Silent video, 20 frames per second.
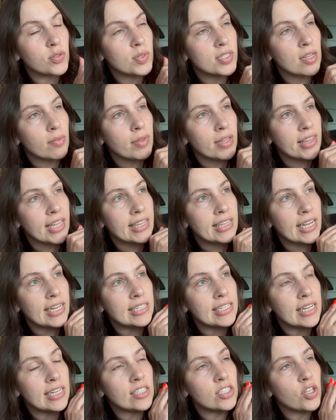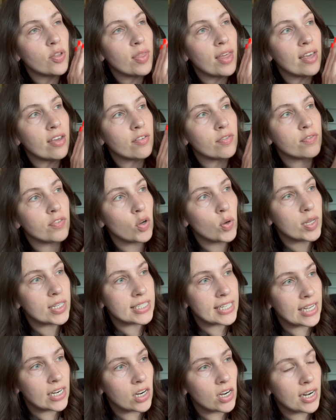with something that they did so they focus
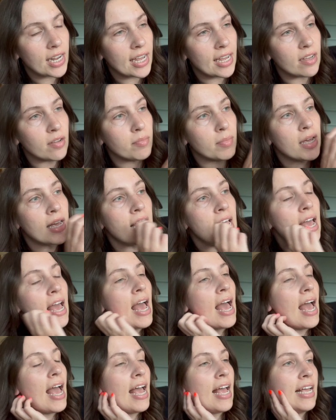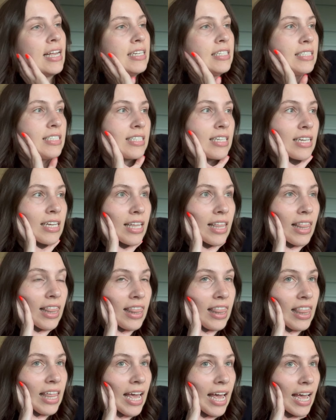in on him and
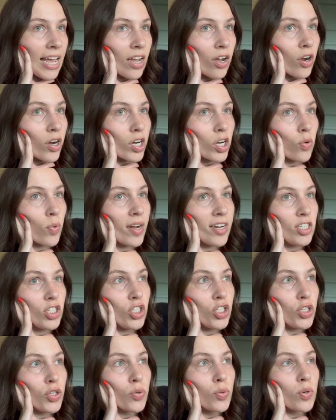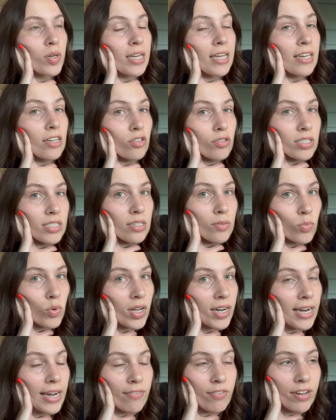they are going to kill
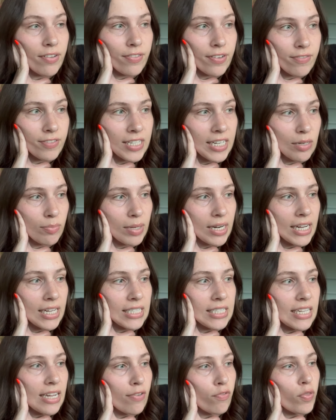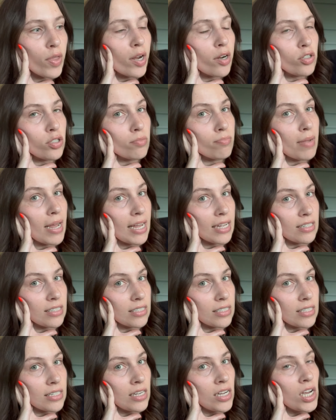someone every 15 minutes if their
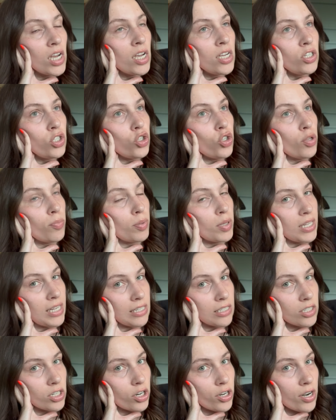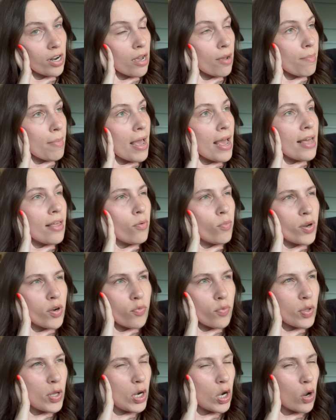demands to the police are not met. We don't
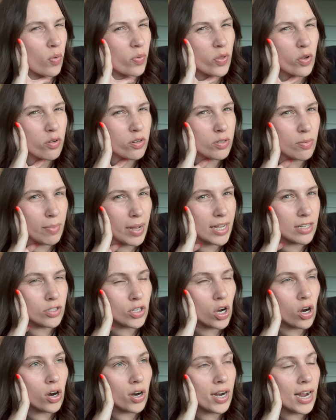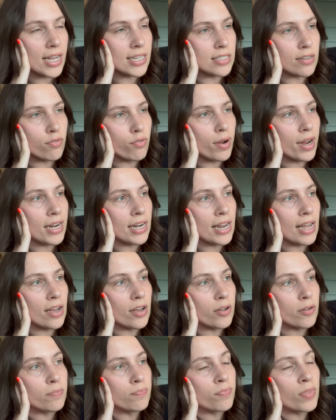really know what their demands are as of right
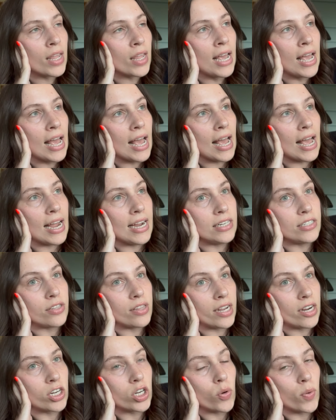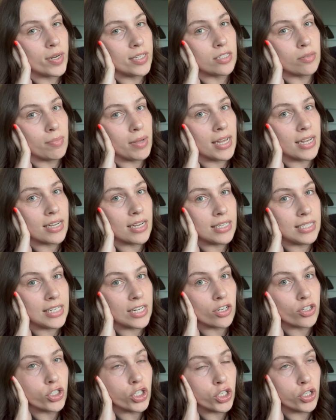now, and they're going to make
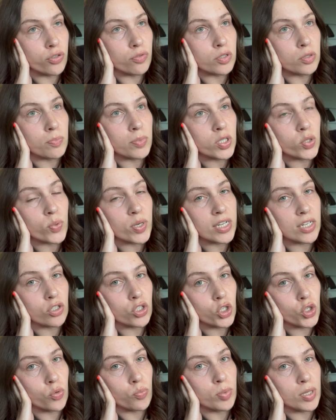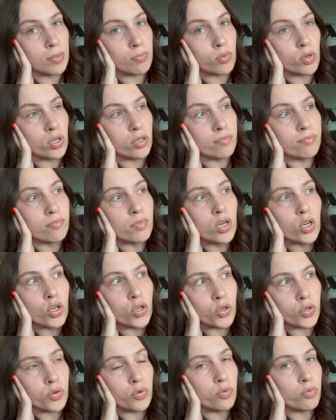Idir choose between two people
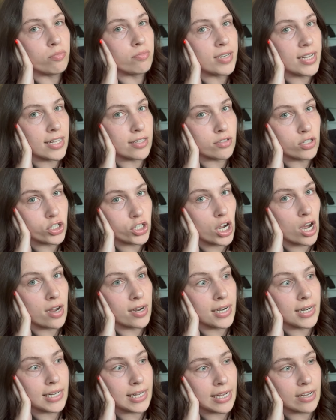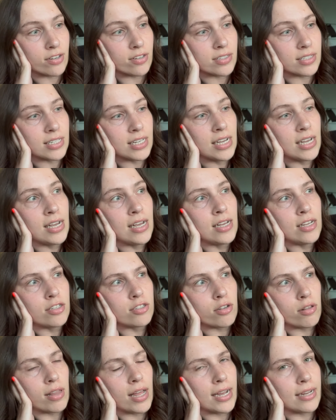who gets shot and killed.
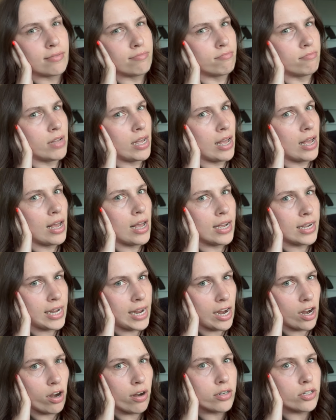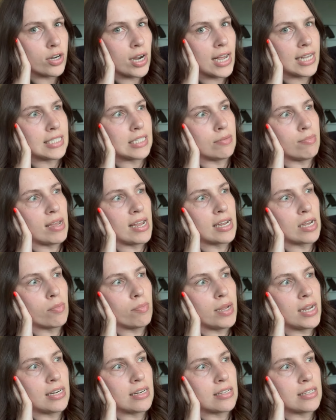So like a character has to make a
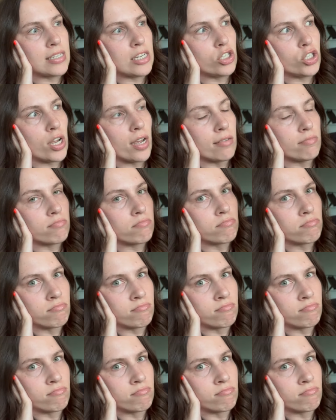big decision.